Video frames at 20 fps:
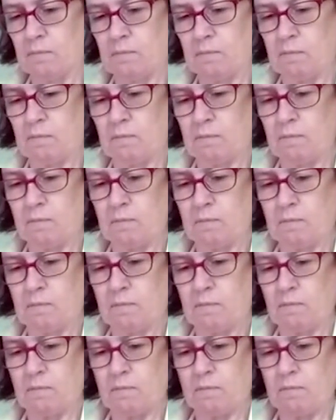
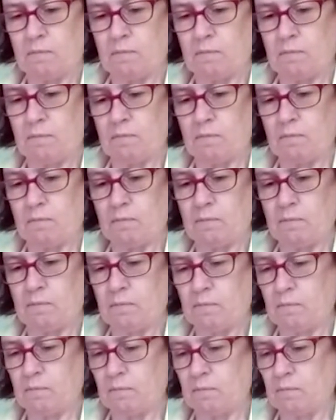
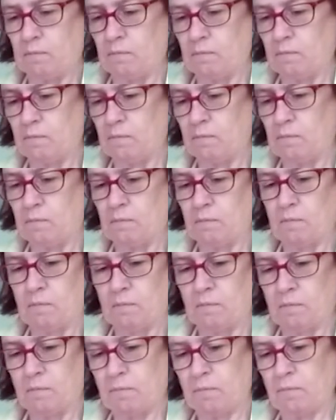
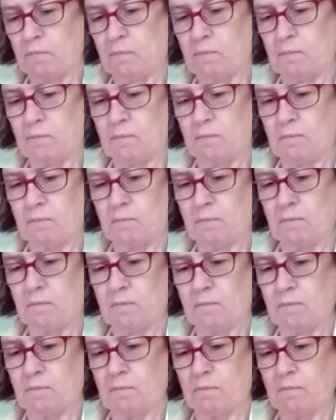
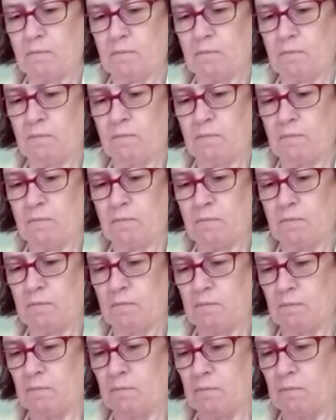
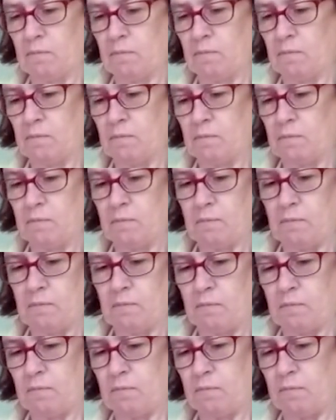
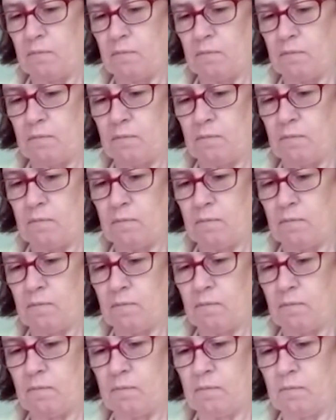
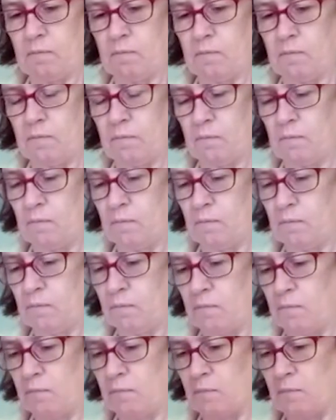(silent)